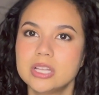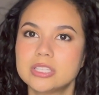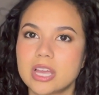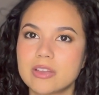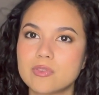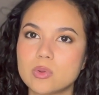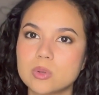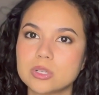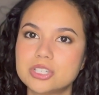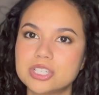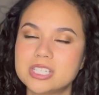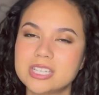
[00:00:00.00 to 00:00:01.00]

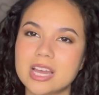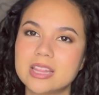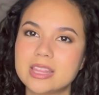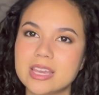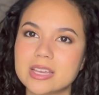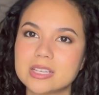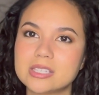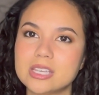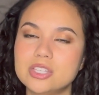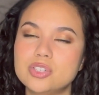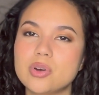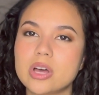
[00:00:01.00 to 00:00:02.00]
divulge sad things
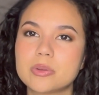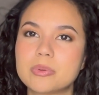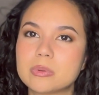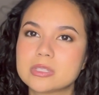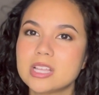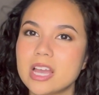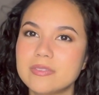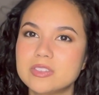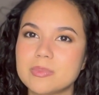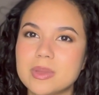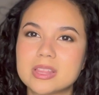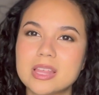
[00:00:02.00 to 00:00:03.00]
into other people's lives to
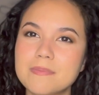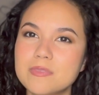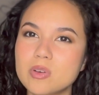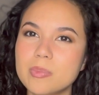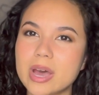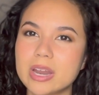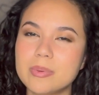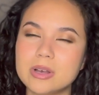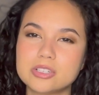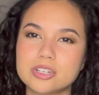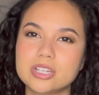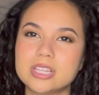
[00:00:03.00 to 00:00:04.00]
make them feel bad
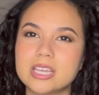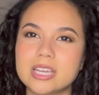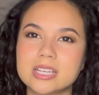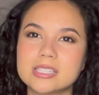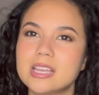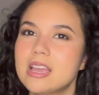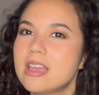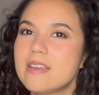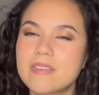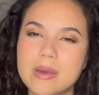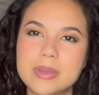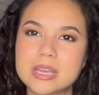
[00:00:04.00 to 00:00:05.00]
about certain things, if
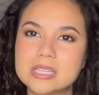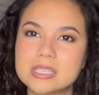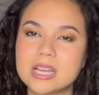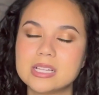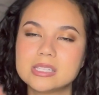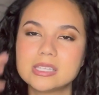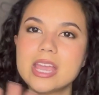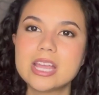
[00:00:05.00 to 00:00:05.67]
that makes sense.